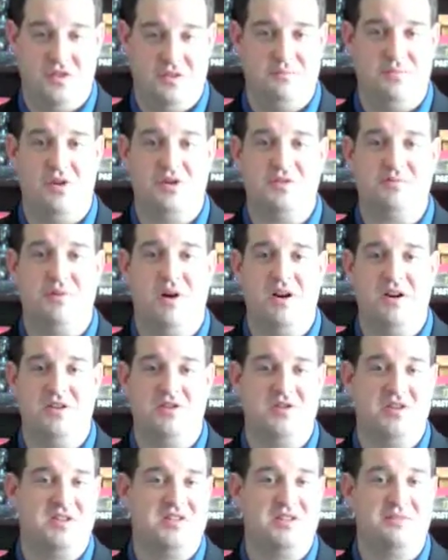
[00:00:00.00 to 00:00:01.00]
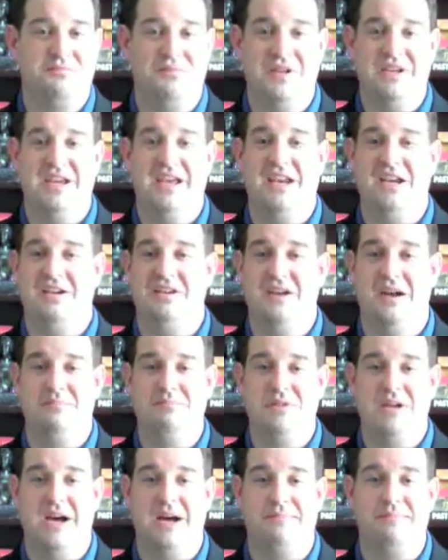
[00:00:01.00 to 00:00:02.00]
the most part is just simply getting
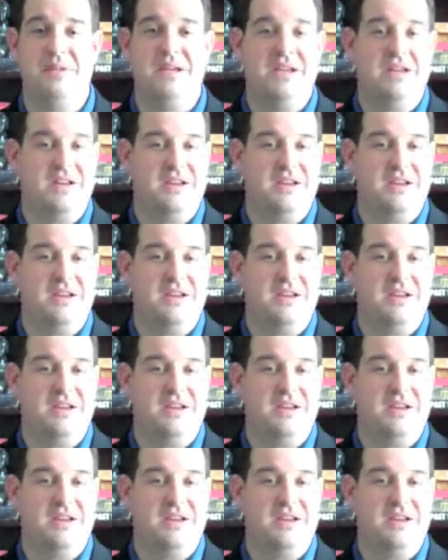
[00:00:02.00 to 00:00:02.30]
numbed up.